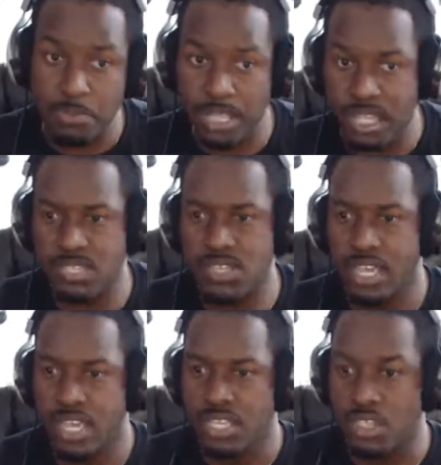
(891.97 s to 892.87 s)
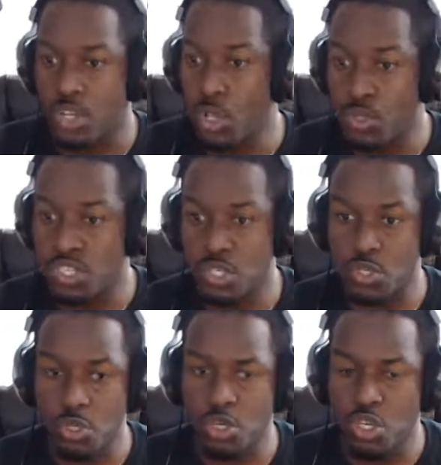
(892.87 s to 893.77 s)
Plus, the
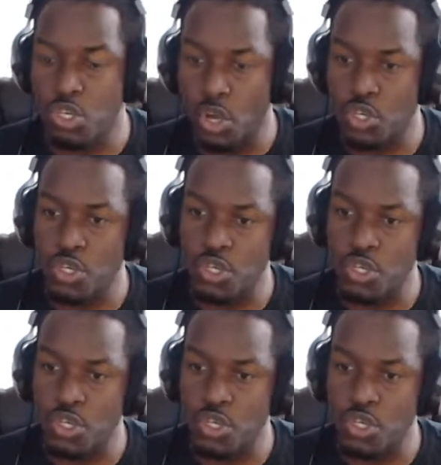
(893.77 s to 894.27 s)
closest, you can also